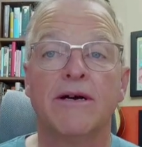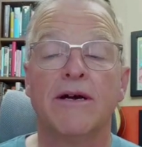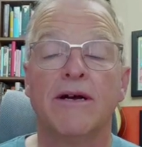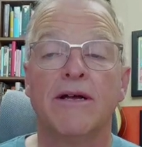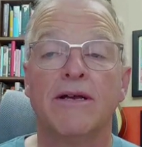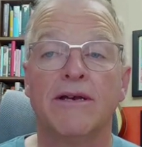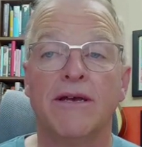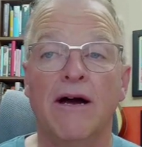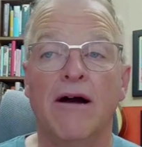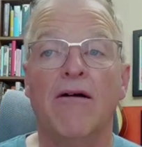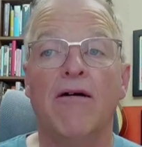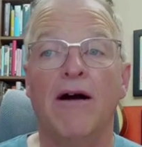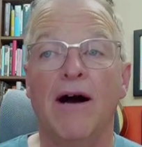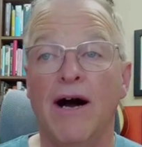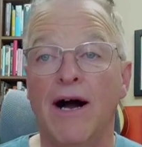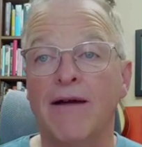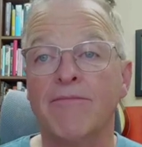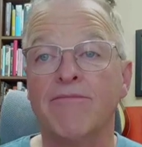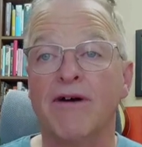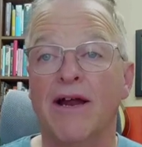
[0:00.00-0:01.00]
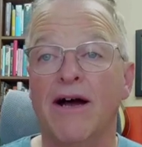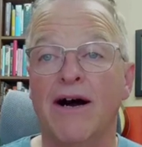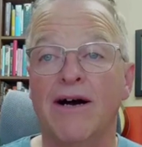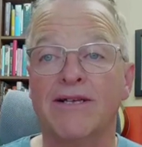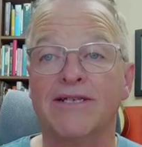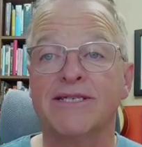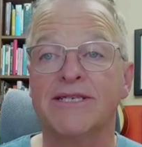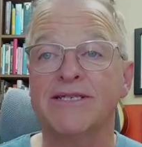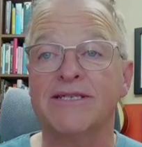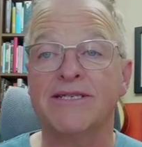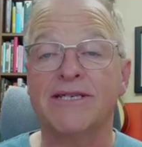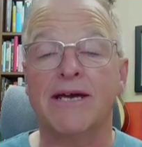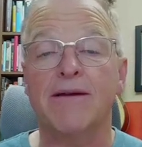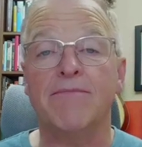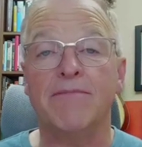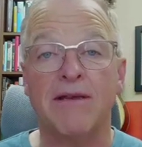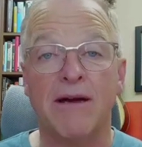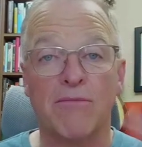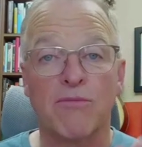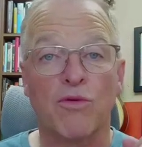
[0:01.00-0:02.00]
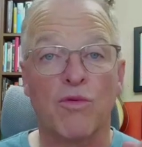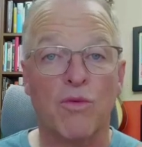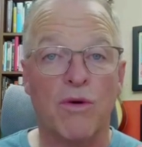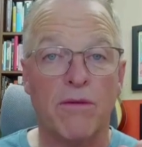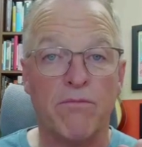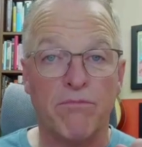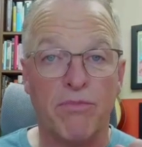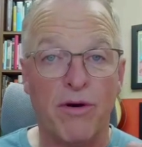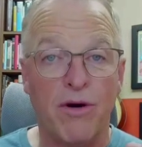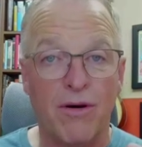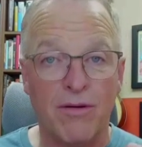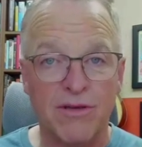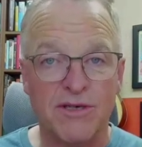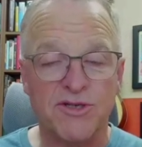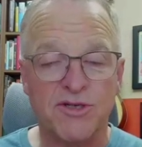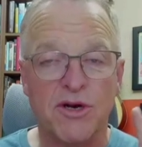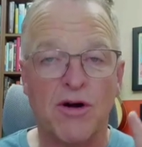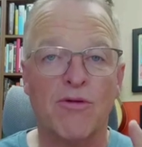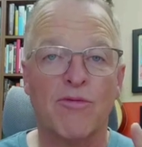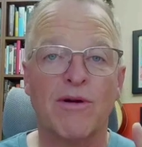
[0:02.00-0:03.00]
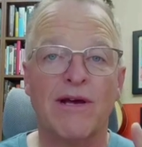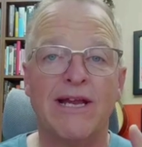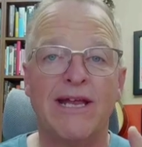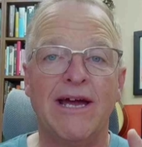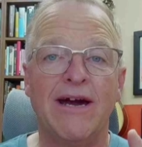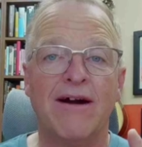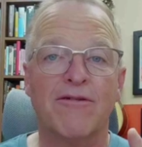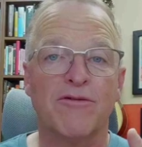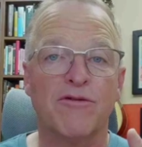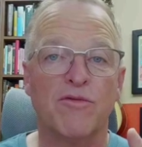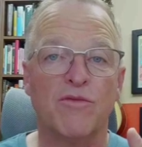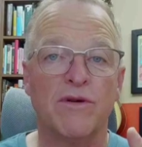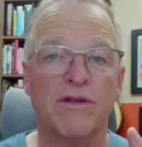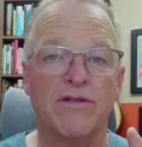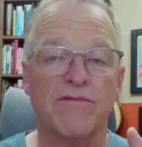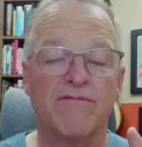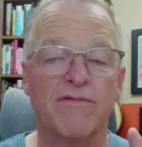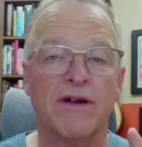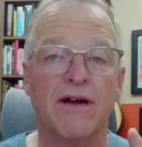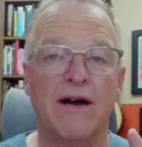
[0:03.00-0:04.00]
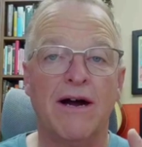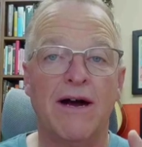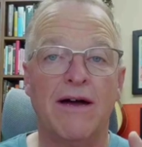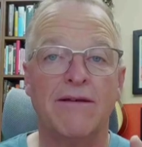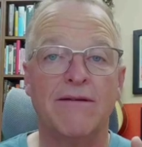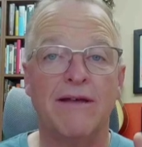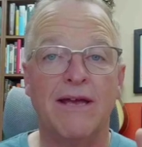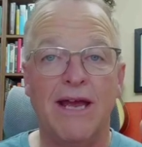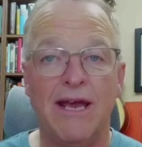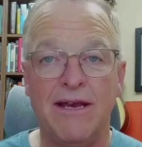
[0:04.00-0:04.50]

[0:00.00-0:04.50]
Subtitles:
Now, I'm going to honestly say, number one, Paul is already out of the will of God,